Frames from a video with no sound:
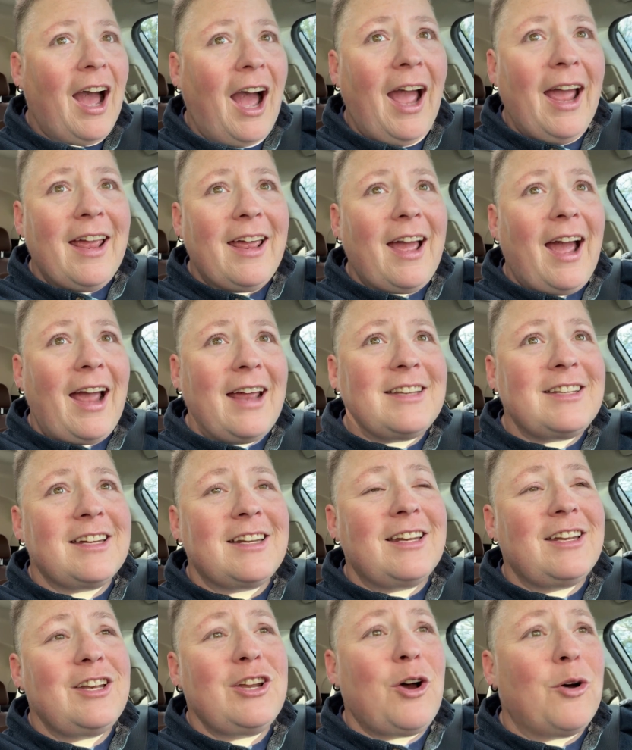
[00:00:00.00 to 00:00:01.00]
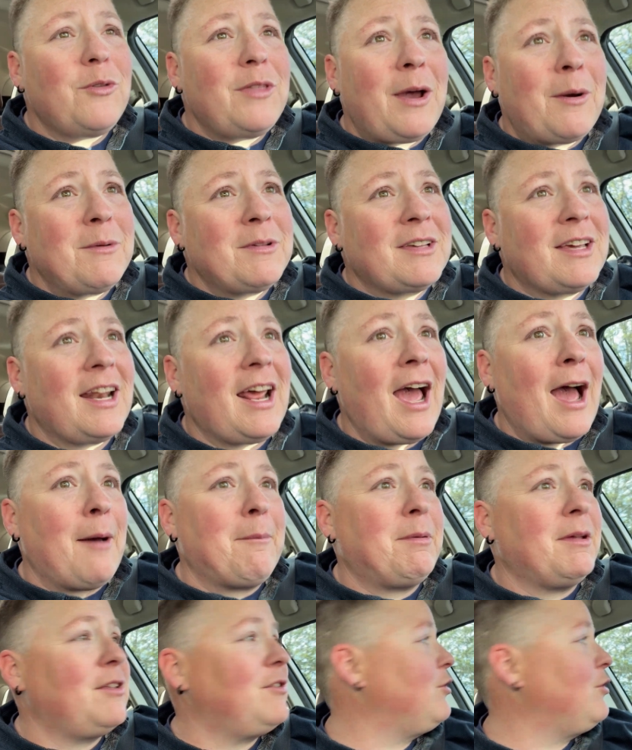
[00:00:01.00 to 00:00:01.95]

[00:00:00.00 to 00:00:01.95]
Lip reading: I didn't know that was going to happen,